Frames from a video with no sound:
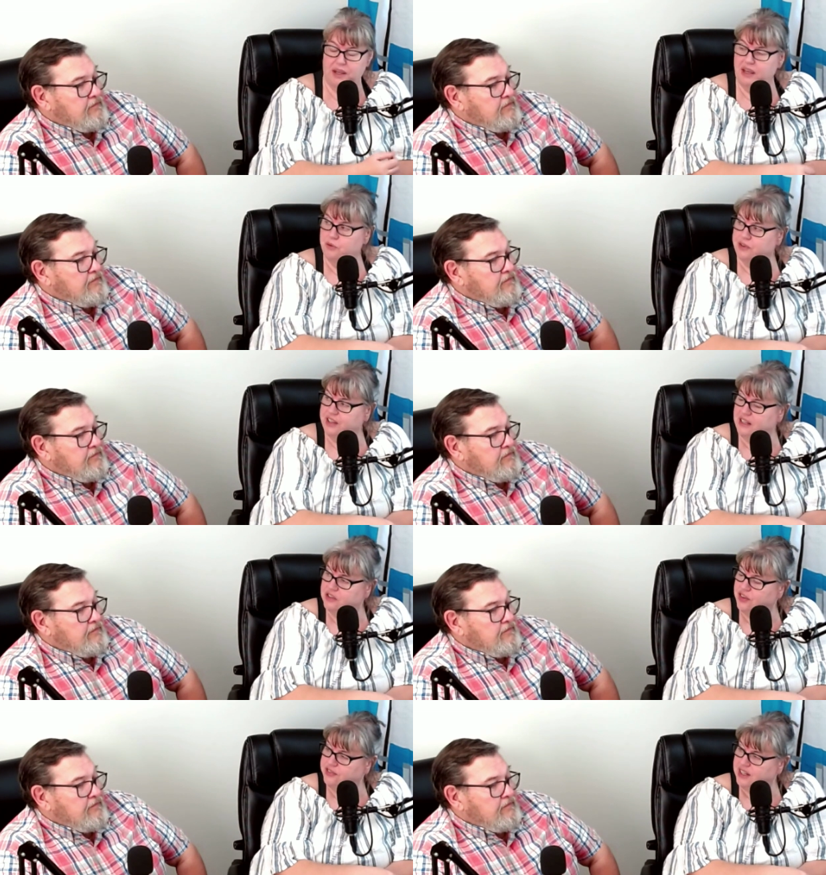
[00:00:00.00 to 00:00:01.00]
Speaker 1: in Racine,
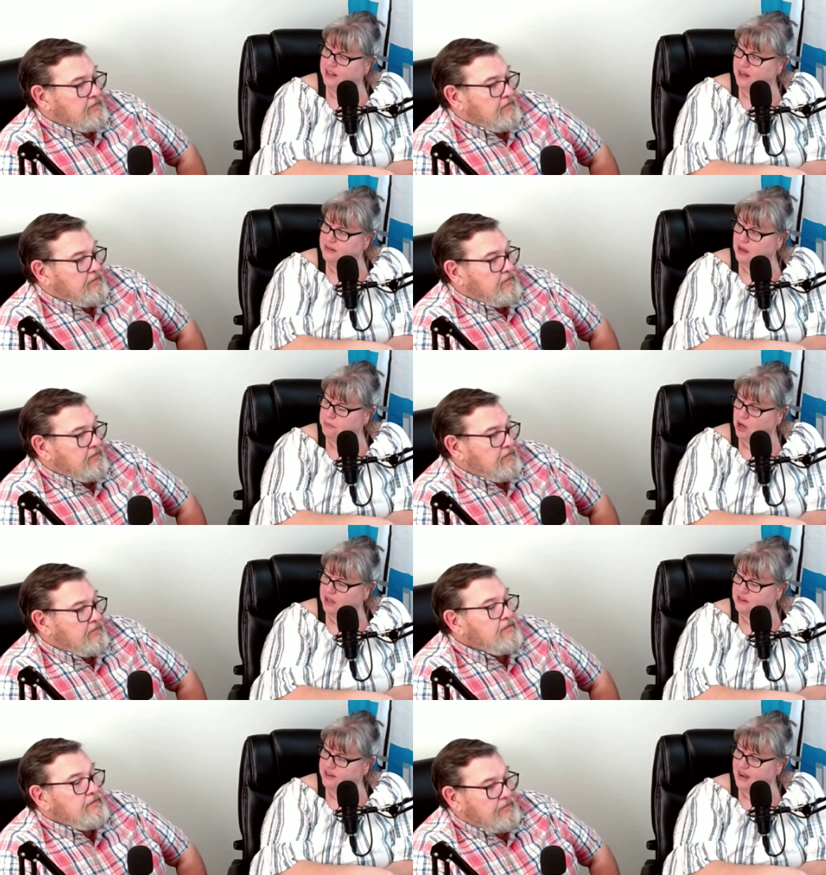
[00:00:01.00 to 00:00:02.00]
it's 15 days on
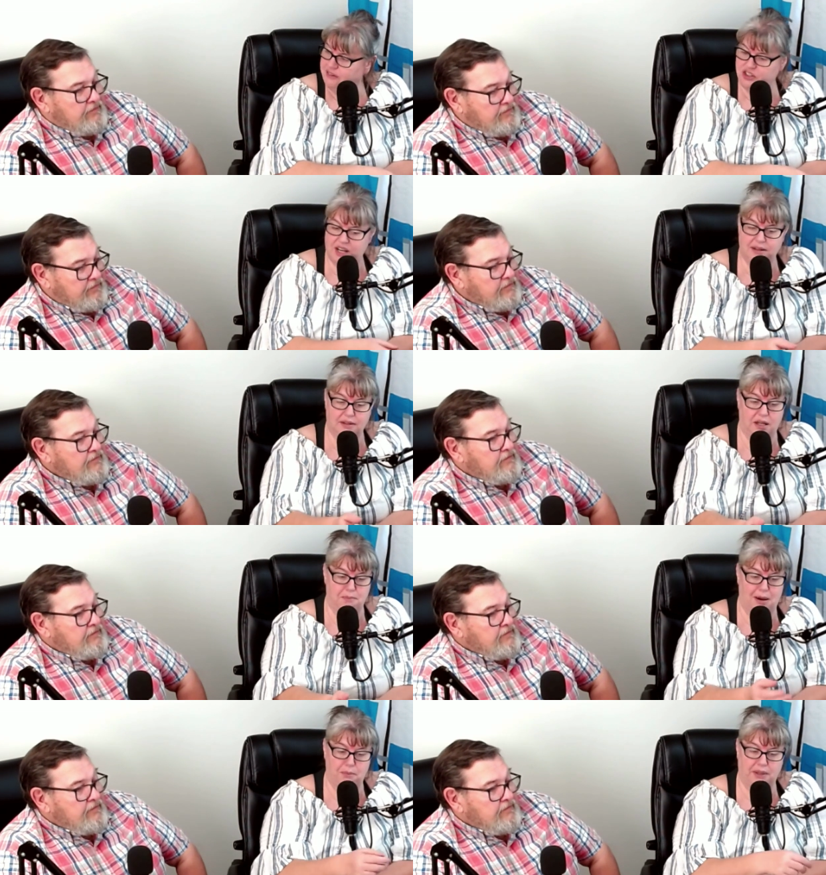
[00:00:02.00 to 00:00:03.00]
market is the average days, and
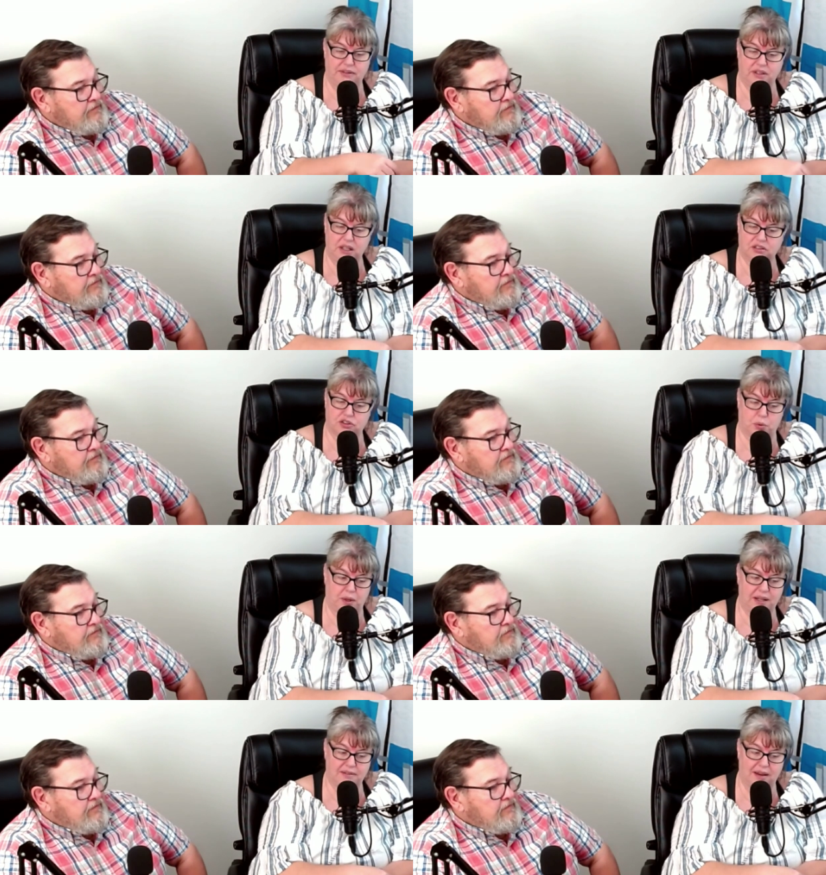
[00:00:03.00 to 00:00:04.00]
in Mount Pleasant, it's
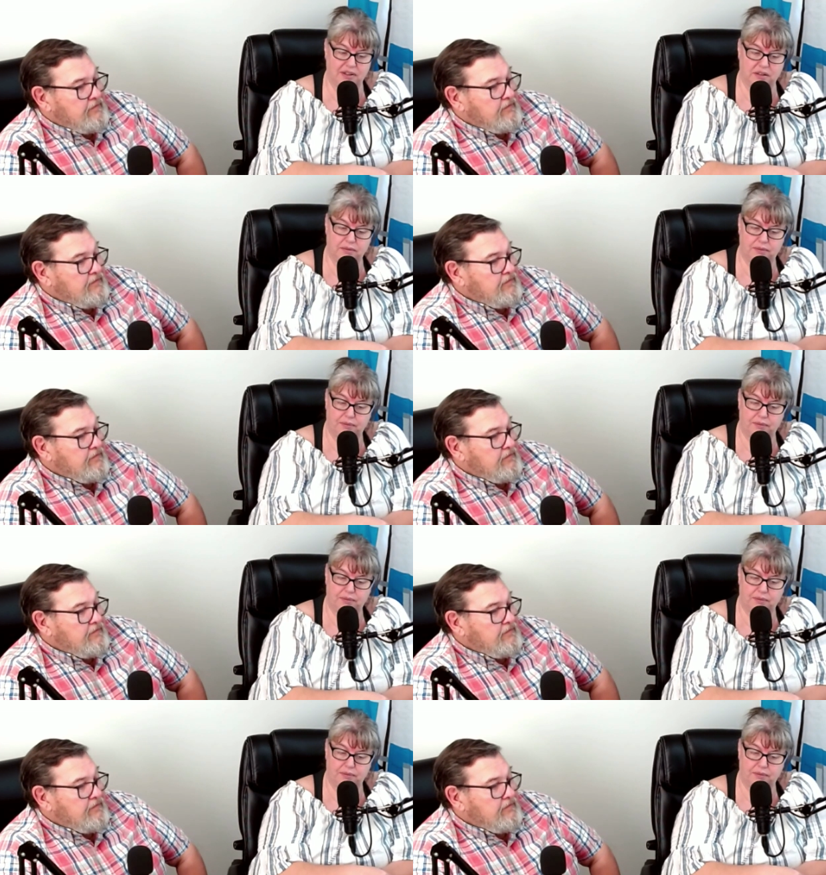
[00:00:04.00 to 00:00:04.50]
27.